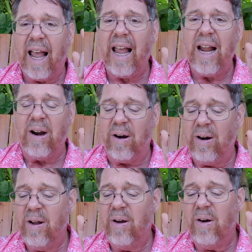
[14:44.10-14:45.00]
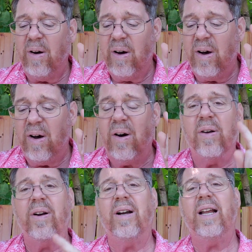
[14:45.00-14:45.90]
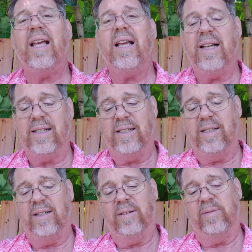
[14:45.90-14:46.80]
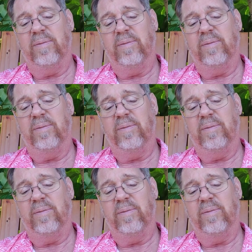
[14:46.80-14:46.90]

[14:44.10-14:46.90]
hair on our heads.